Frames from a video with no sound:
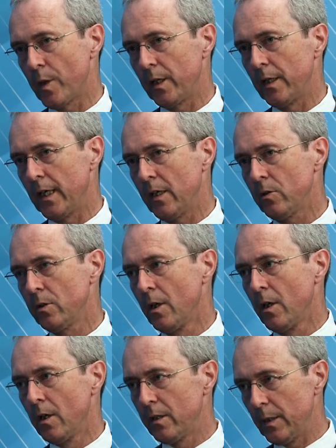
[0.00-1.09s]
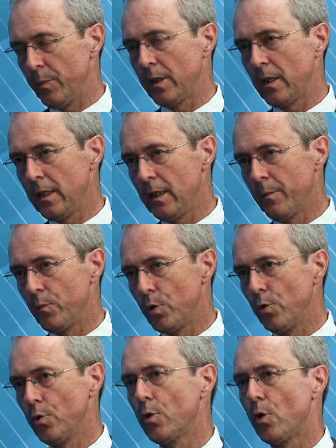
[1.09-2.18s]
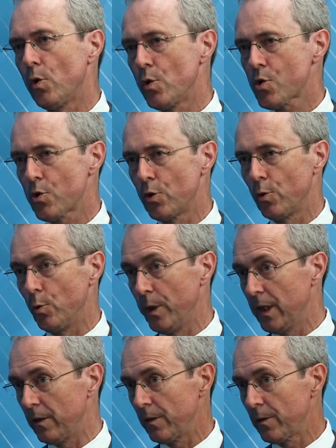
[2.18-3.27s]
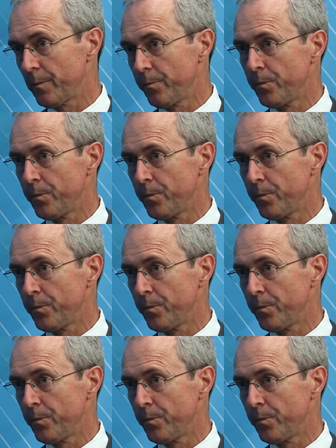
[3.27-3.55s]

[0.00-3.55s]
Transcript: went down, typically the euro also weakened.